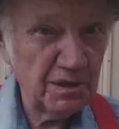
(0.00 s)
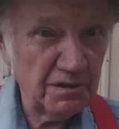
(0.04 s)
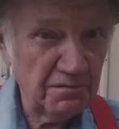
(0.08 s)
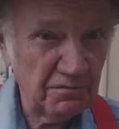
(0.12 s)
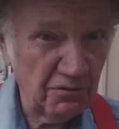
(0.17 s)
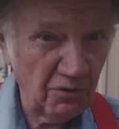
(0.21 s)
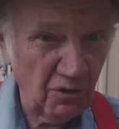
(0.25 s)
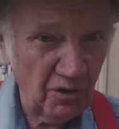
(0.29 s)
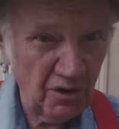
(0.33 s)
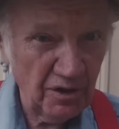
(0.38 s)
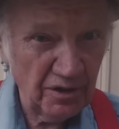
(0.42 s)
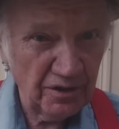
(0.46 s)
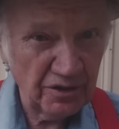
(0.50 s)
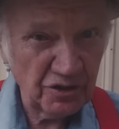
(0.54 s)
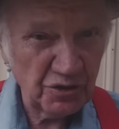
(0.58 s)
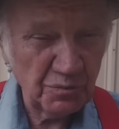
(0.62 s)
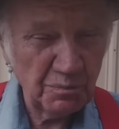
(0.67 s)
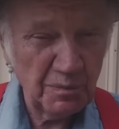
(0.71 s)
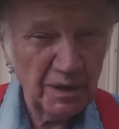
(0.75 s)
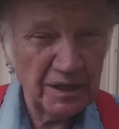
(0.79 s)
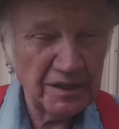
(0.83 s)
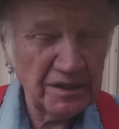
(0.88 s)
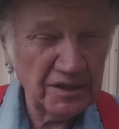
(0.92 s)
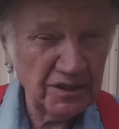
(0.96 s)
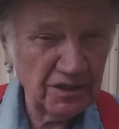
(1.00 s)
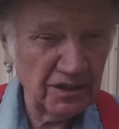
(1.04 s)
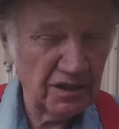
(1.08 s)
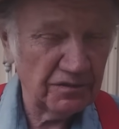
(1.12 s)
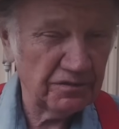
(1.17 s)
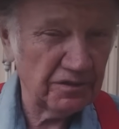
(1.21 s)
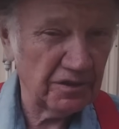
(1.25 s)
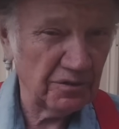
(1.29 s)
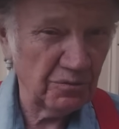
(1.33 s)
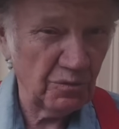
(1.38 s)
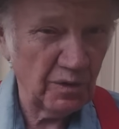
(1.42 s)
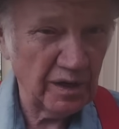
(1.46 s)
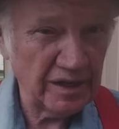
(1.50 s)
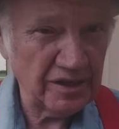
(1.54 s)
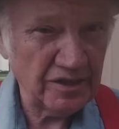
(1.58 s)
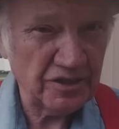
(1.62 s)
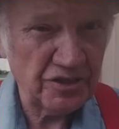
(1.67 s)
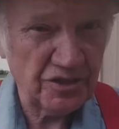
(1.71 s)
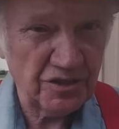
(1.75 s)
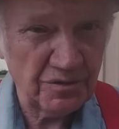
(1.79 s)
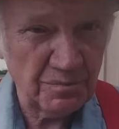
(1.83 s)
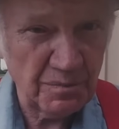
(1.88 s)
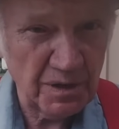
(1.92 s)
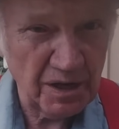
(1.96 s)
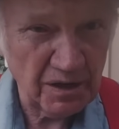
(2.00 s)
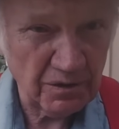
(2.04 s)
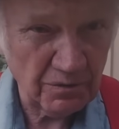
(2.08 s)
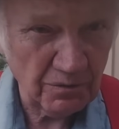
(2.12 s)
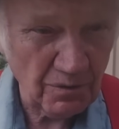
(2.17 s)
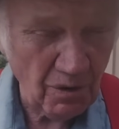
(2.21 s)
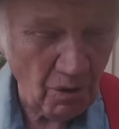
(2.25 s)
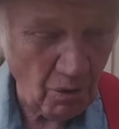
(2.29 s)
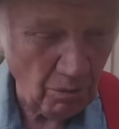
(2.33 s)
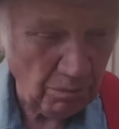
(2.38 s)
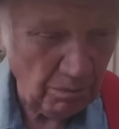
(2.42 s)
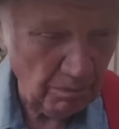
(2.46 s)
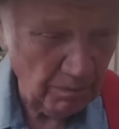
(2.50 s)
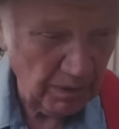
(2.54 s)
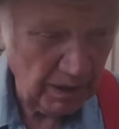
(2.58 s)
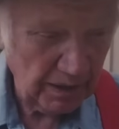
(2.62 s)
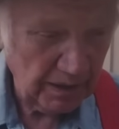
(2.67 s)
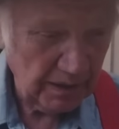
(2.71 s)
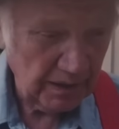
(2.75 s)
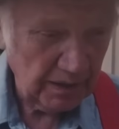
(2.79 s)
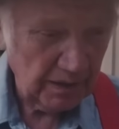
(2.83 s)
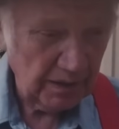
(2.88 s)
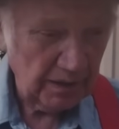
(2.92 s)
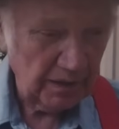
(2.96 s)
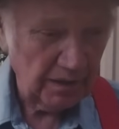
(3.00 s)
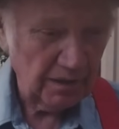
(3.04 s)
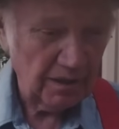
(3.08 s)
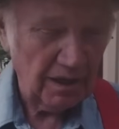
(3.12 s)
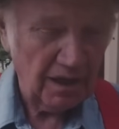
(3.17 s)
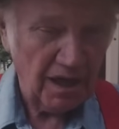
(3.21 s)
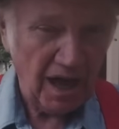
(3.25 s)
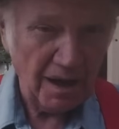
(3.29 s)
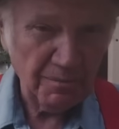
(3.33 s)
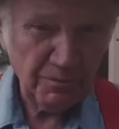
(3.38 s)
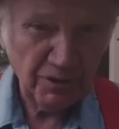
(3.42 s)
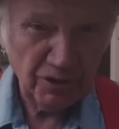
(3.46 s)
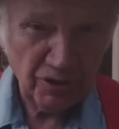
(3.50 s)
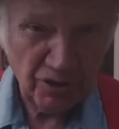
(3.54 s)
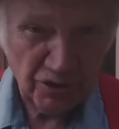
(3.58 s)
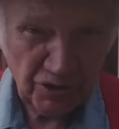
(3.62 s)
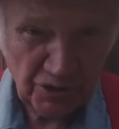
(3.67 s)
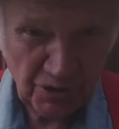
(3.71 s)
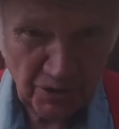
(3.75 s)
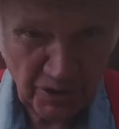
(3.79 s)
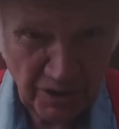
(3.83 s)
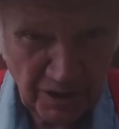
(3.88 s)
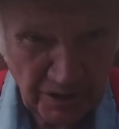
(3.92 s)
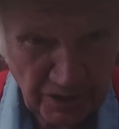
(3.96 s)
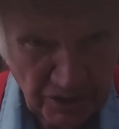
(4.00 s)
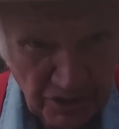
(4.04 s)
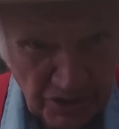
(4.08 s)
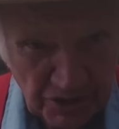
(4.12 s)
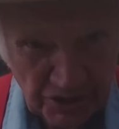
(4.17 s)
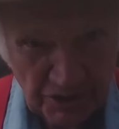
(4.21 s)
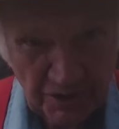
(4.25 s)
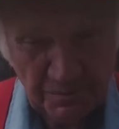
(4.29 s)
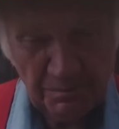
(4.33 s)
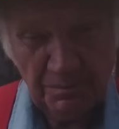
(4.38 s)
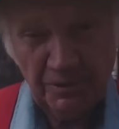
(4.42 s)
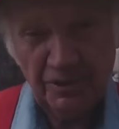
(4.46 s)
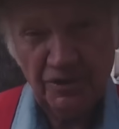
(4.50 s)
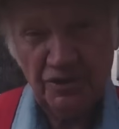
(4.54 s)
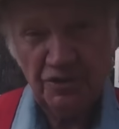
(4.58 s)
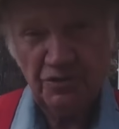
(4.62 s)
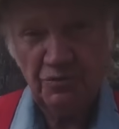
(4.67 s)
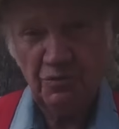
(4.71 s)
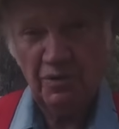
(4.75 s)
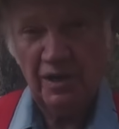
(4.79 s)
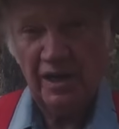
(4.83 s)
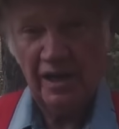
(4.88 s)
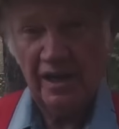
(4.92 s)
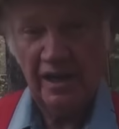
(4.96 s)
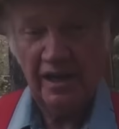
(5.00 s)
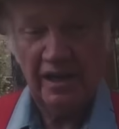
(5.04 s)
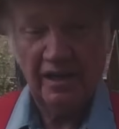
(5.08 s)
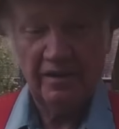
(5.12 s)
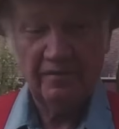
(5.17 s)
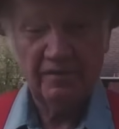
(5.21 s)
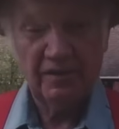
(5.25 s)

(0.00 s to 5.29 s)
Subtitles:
before, there's many different ways to make rope. I'm going to show you the simplest way,